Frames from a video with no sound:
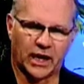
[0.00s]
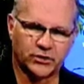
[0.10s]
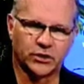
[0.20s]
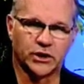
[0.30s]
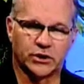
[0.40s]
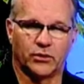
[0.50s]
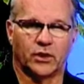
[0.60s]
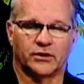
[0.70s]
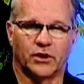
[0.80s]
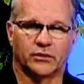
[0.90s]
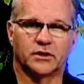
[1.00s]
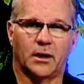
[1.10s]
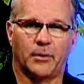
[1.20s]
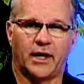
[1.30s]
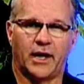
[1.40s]
that judiciary starts
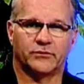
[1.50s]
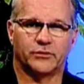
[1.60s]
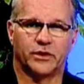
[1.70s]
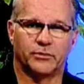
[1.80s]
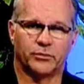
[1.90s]
coming after them